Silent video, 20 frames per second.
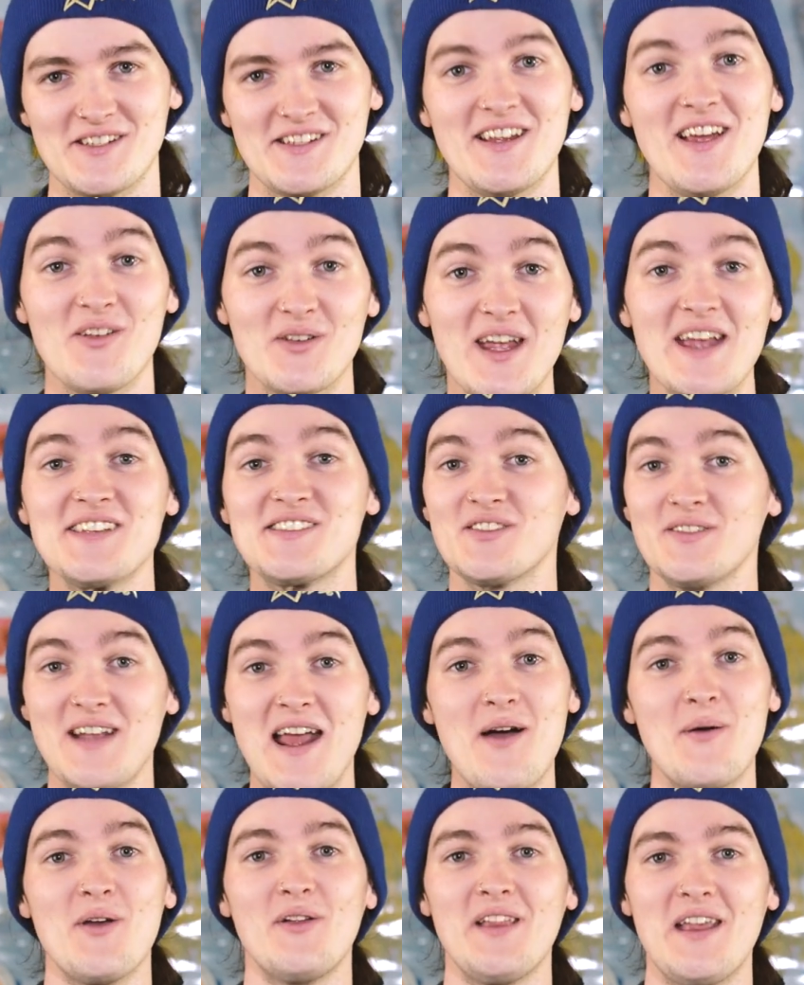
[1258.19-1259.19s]
Okay, so
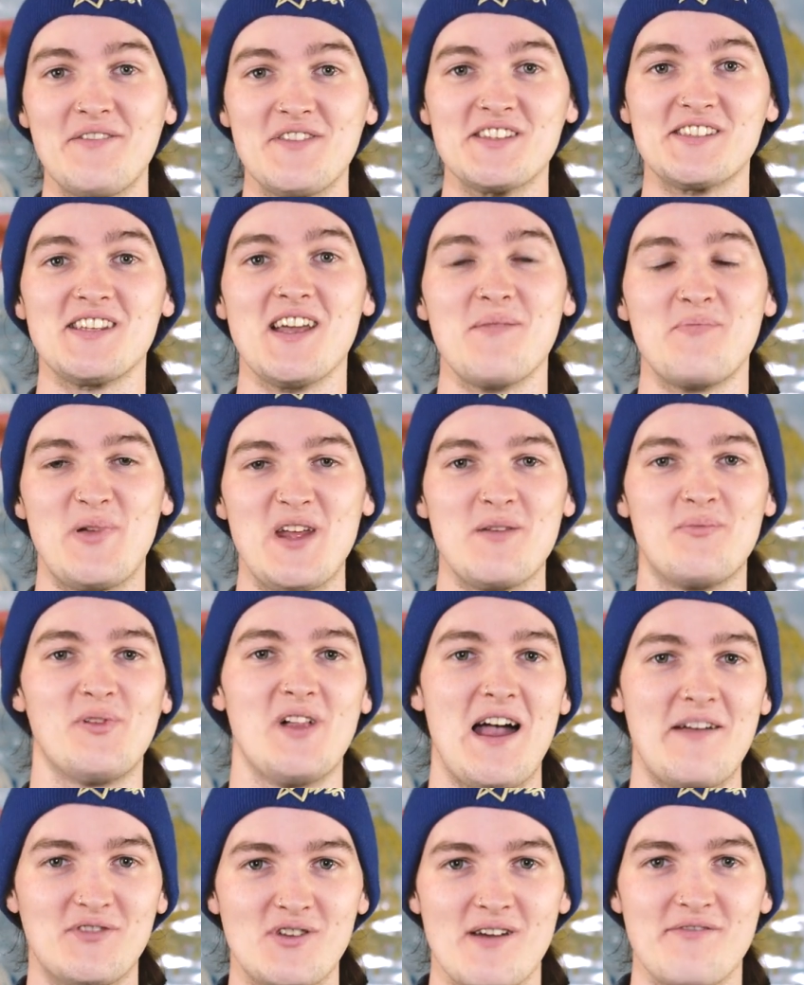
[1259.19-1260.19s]
now we only have the sub
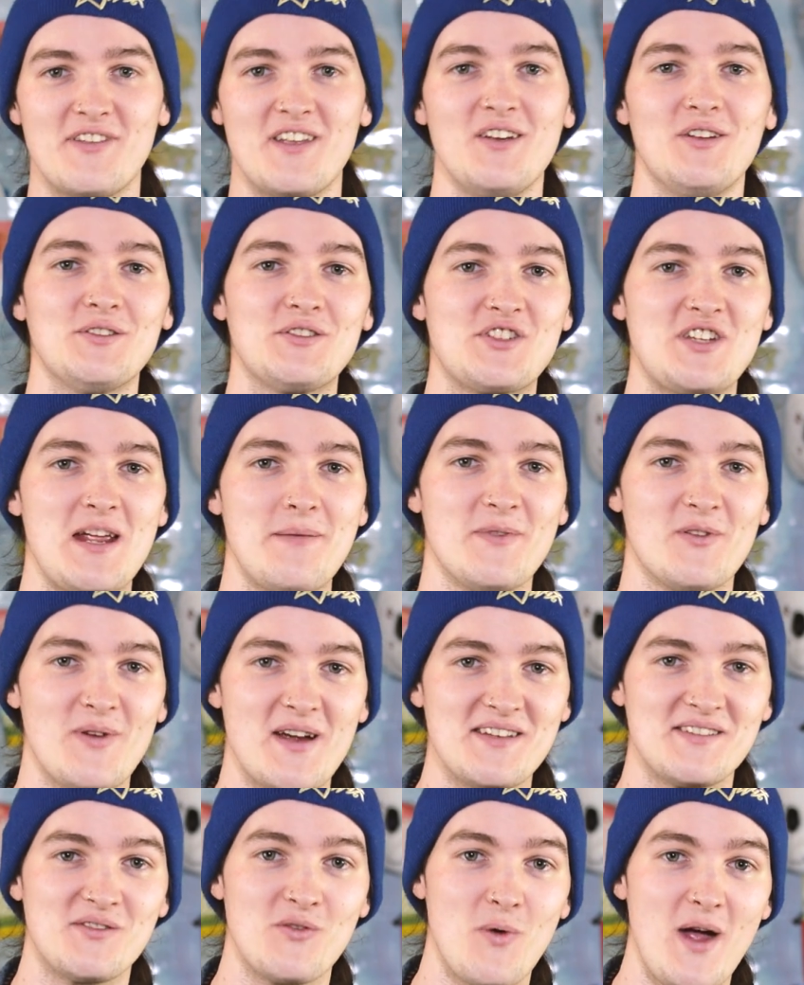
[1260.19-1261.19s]
people after I've guilt-shamed the
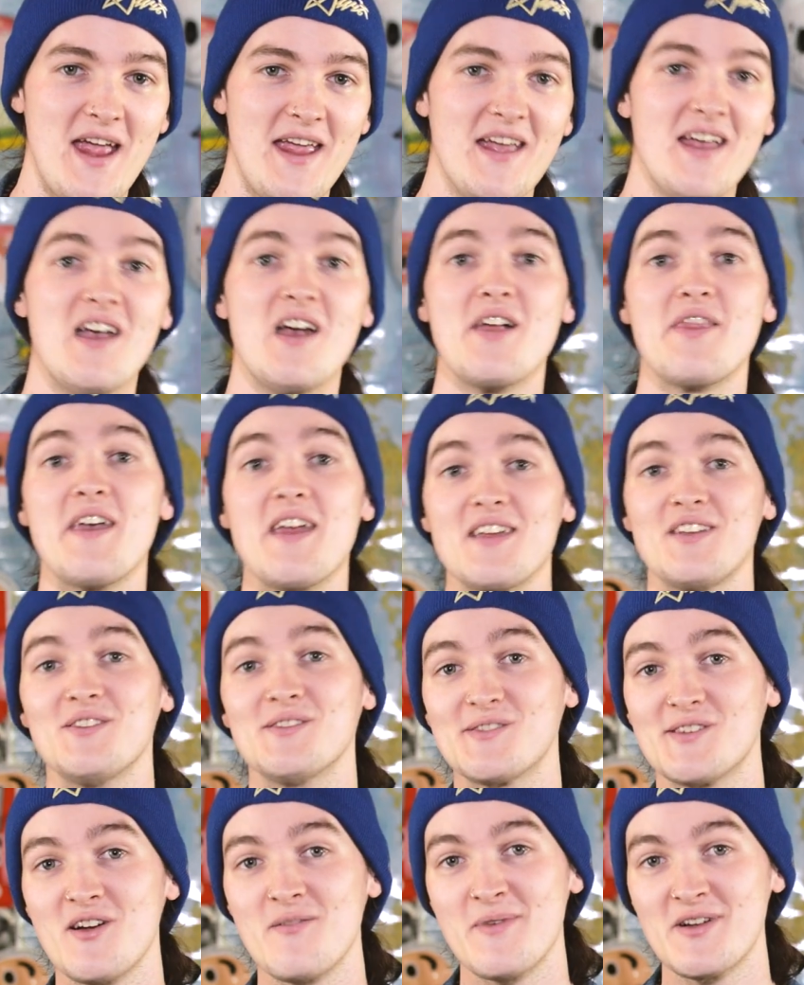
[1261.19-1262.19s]
rest away. Thank you
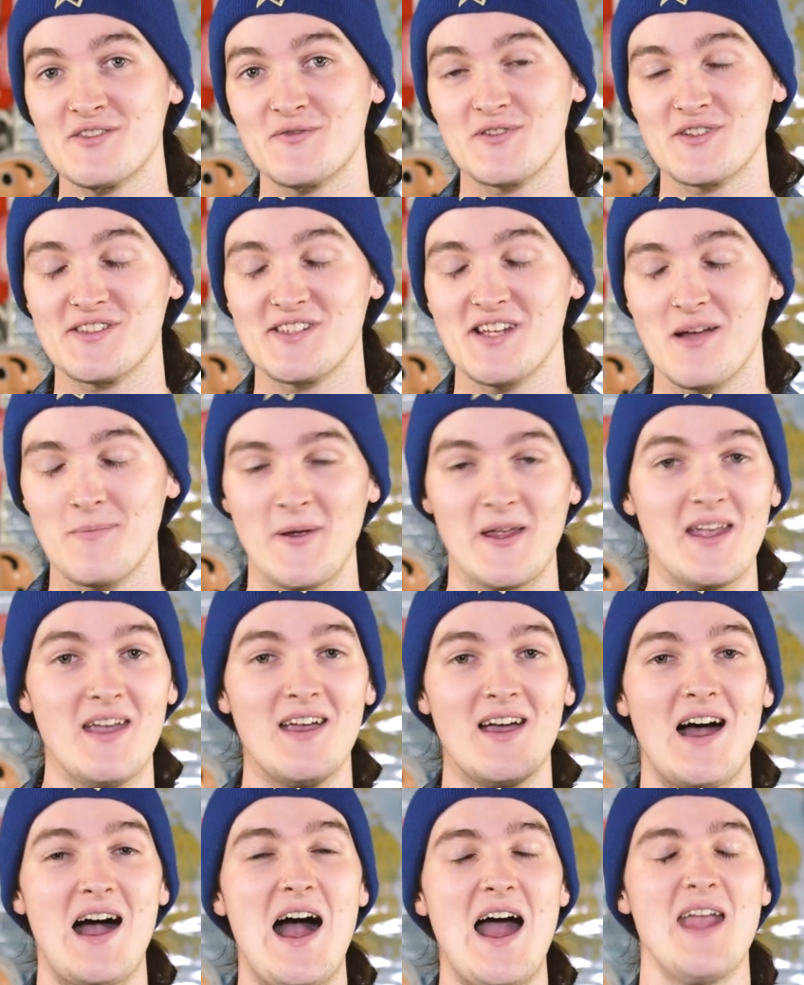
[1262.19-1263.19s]
so much for subbing.
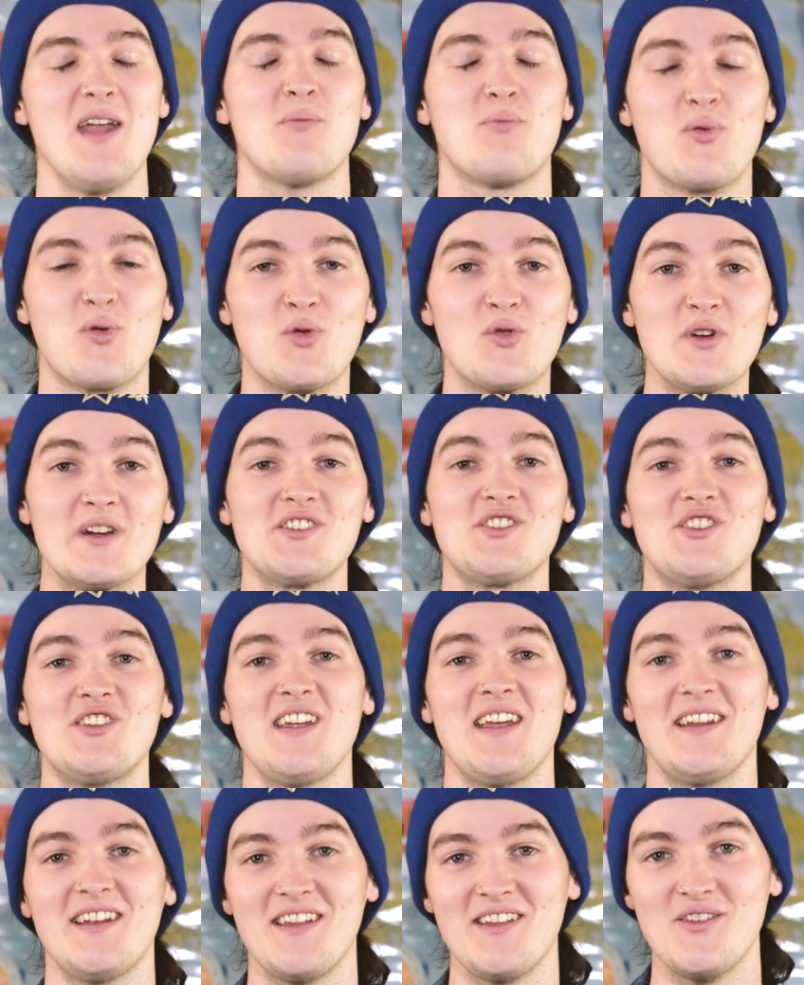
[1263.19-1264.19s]
I appreciate it.